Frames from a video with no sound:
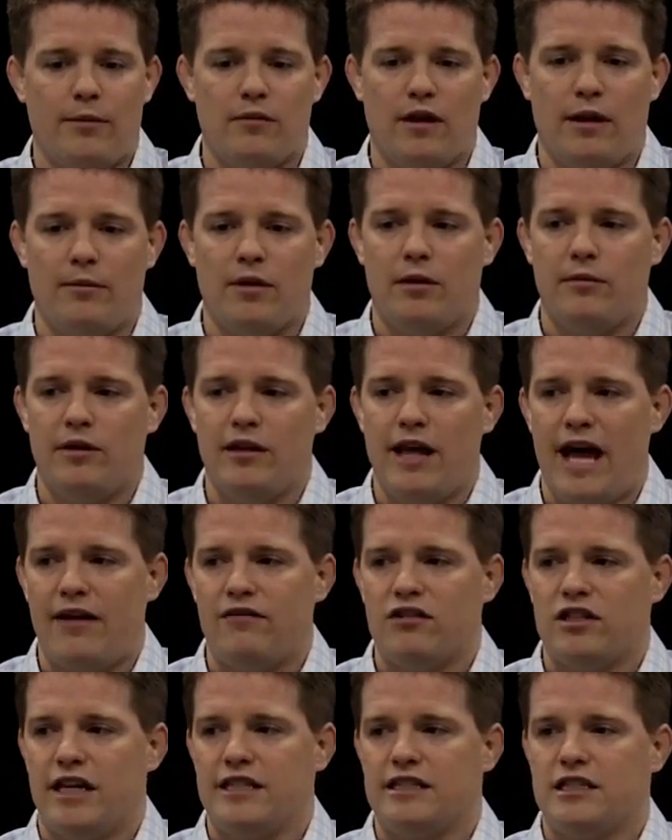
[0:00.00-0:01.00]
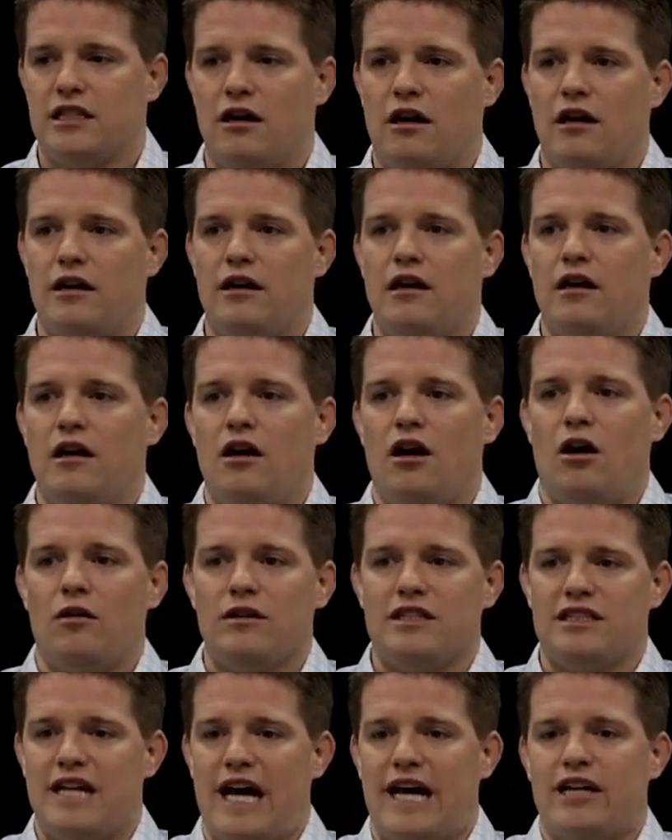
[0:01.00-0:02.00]
and I'm going to be advertising on
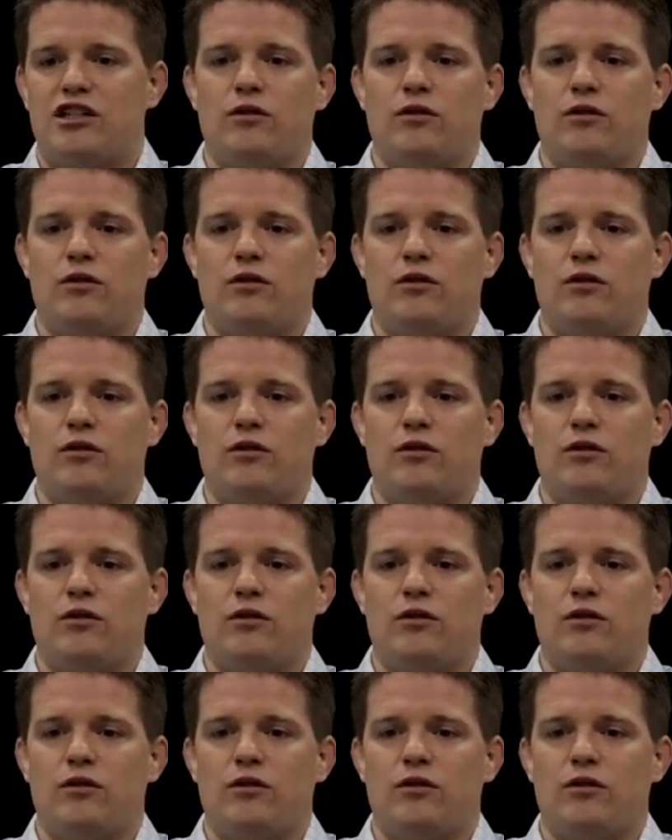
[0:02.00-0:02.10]
all these